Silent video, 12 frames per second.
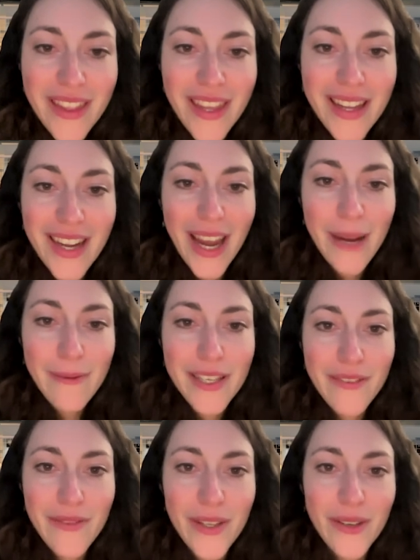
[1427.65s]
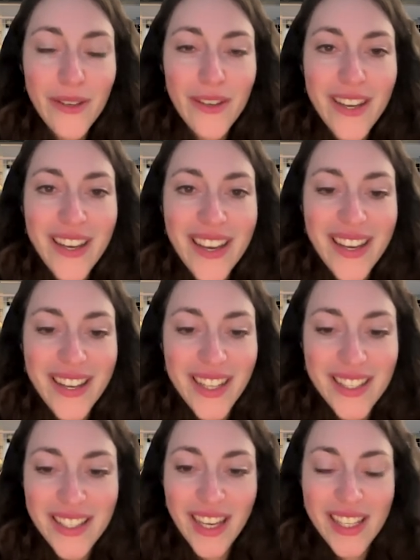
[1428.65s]
That I will give you an
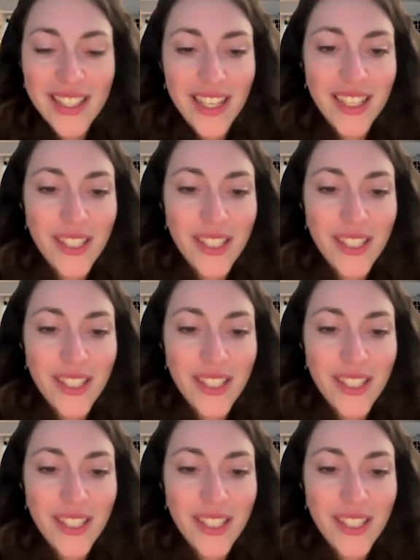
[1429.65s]
insight